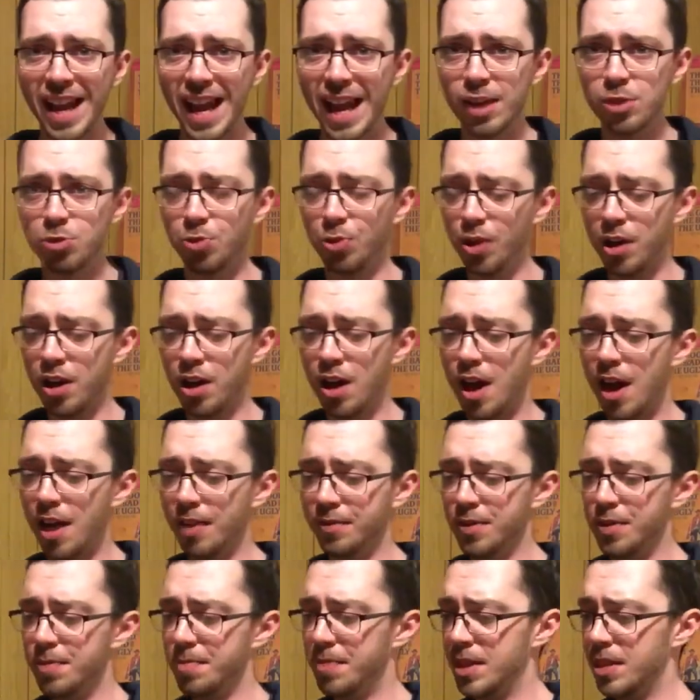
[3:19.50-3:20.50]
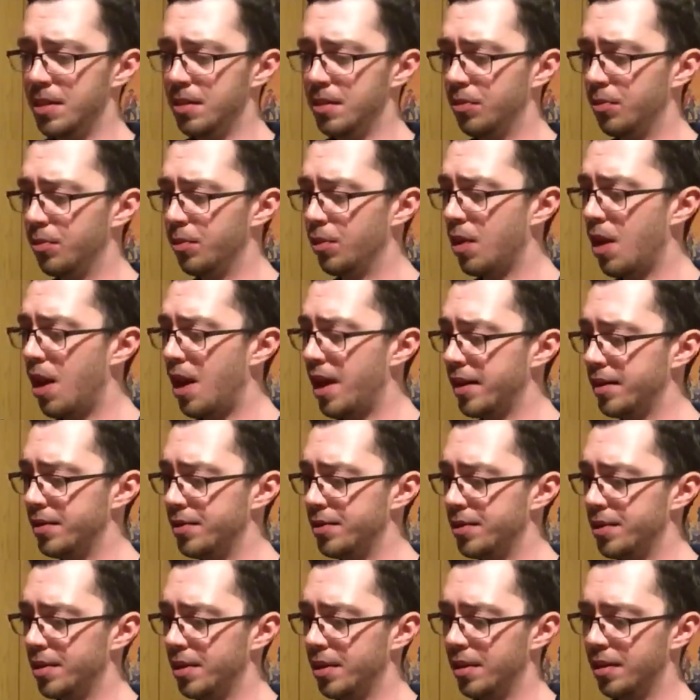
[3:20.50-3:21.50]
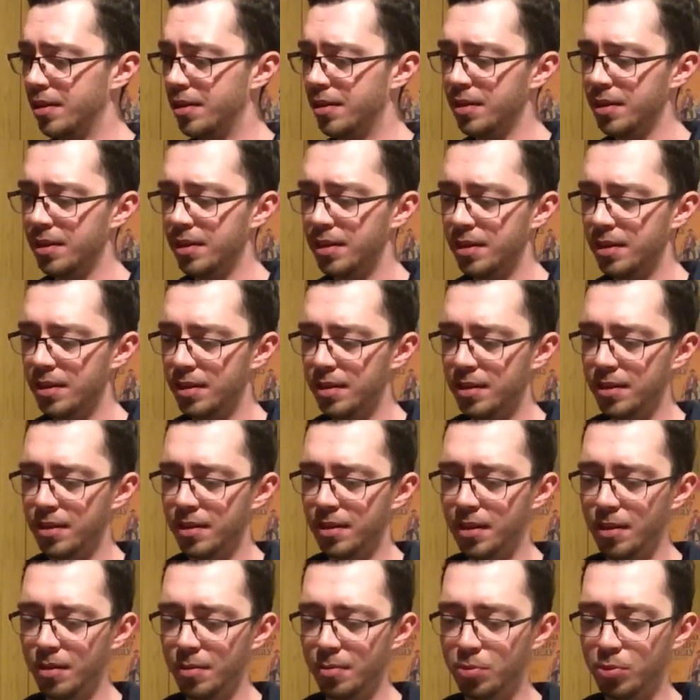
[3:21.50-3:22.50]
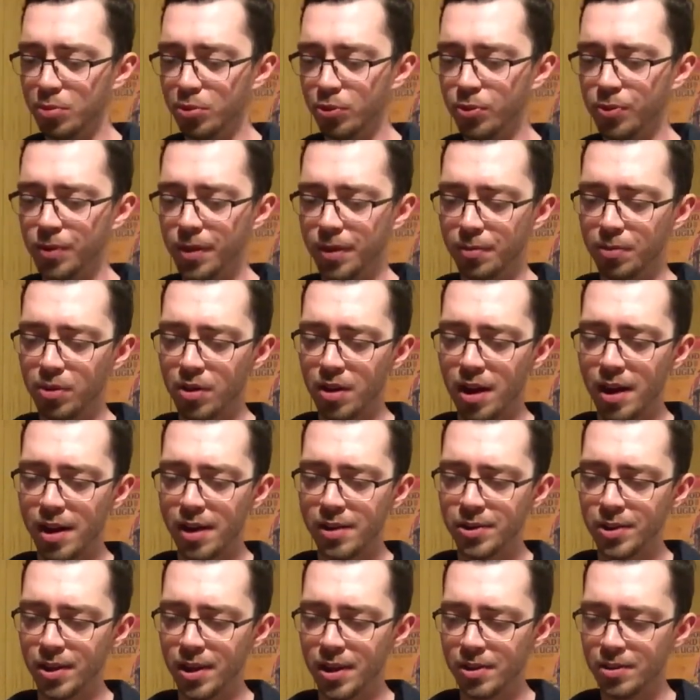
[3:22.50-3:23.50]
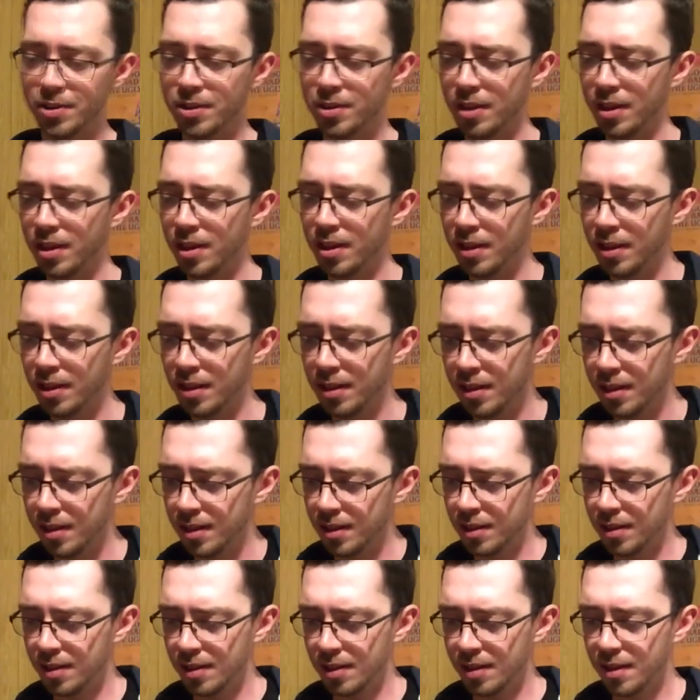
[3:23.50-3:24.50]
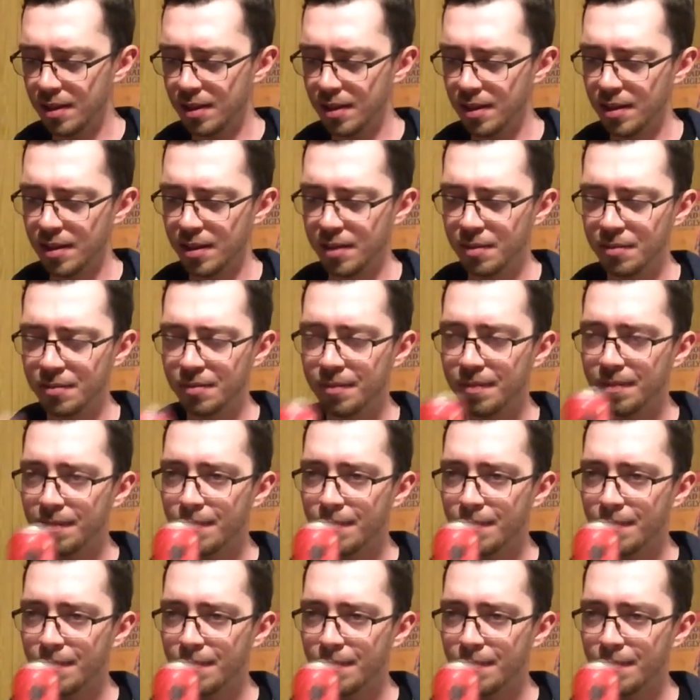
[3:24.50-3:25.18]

actual coffee bean grinds in the brewing process. Uh,